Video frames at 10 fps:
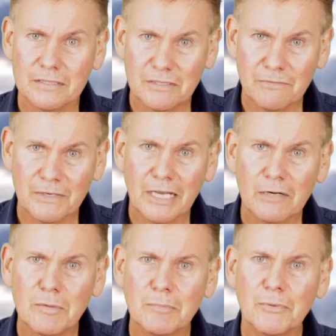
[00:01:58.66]
different cattle
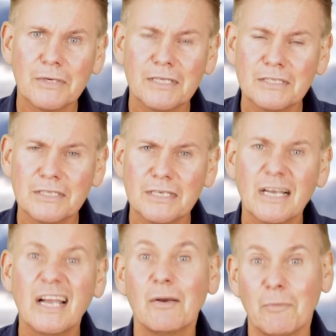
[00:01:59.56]
were brought in this year.
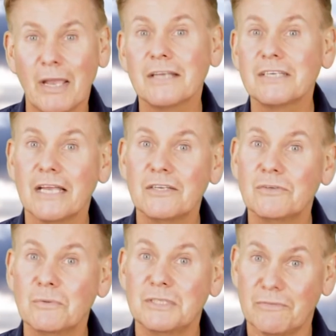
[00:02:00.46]
We actually had to
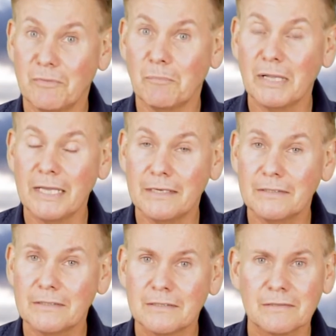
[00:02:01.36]
do a different blend.
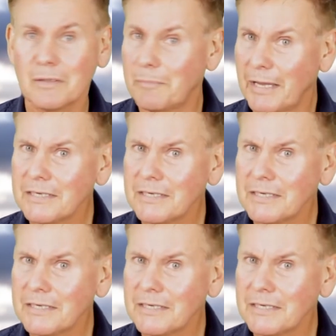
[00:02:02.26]
The paddock